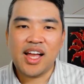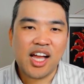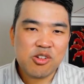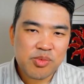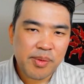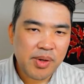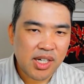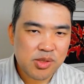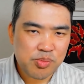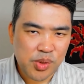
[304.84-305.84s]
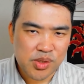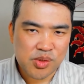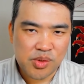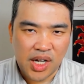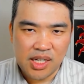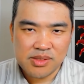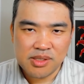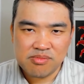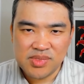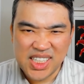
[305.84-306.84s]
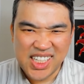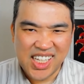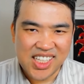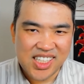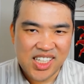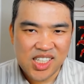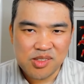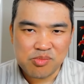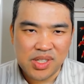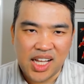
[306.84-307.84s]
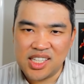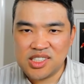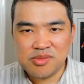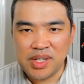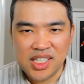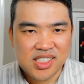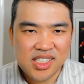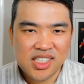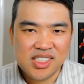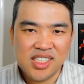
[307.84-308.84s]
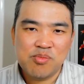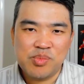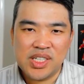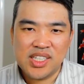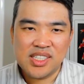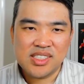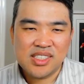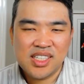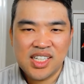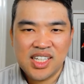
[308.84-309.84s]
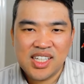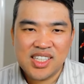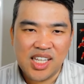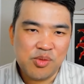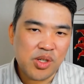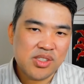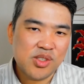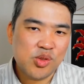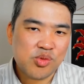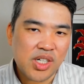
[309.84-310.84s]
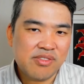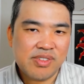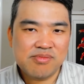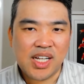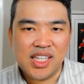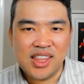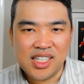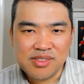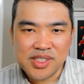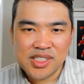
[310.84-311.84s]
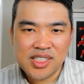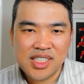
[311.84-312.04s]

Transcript: I remember I was prescribed some kidney and bladder medicine because they want to strengthen my liver.